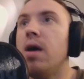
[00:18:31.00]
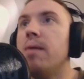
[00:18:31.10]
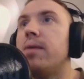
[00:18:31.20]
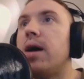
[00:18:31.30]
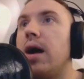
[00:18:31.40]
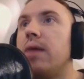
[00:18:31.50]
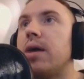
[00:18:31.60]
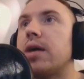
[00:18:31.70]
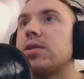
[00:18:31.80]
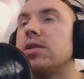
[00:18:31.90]
But I am
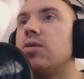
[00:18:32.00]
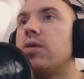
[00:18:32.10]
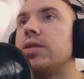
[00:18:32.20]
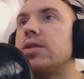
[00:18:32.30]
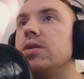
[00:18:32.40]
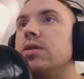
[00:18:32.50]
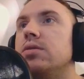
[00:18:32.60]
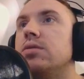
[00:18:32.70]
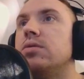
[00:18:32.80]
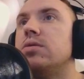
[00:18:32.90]
actually going to
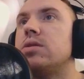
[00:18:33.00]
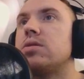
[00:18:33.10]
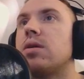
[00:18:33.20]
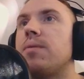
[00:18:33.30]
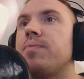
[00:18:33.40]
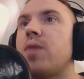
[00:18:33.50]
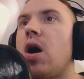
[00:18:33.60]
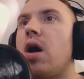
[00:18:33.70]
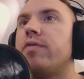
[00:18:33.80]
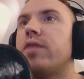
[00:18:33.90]
use
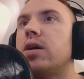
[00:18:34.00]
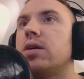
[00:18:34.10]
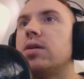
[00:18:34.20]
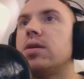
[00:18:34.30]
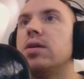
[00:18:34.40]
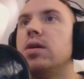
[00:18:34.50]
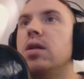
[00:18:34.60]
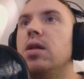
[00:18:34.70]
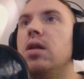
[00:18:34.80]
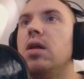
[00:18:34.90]
Hoffa
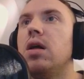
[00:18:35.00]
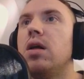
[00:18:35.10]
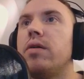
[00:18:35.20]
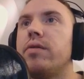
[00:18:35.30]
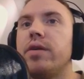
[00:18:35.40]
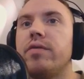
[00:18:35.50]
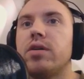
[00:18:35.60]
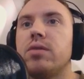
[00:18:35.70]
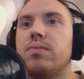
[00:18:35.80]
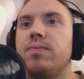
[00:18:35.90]

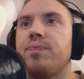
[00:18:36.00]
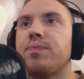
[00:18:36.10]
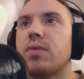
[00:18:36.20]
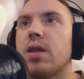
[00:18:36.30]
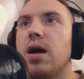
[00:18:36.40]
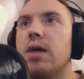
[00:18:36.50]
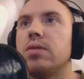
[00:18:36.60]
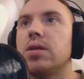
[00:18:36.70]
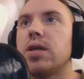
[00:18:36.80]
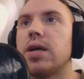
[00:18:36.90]
reverb. I
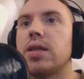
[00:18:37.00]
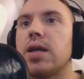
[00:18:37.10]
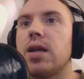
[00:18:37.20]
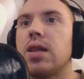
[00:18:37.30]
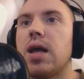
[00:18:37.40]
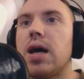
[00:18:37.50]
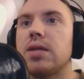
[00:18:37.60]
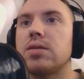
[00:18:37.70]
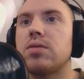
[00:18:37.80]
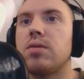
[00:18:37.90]
really like that a
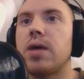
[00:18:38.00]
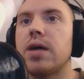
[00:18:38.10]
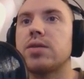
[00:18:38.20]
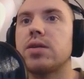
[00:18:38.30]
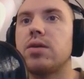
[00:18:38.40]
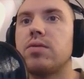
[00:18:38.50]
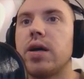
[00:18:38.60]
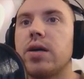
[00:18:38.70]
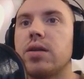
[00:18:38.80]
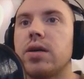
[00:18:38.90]
lot, so I'm actually gonna
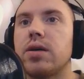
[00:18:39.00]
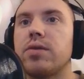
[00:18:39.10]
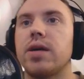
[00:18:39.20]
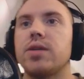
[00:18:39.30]
right click, create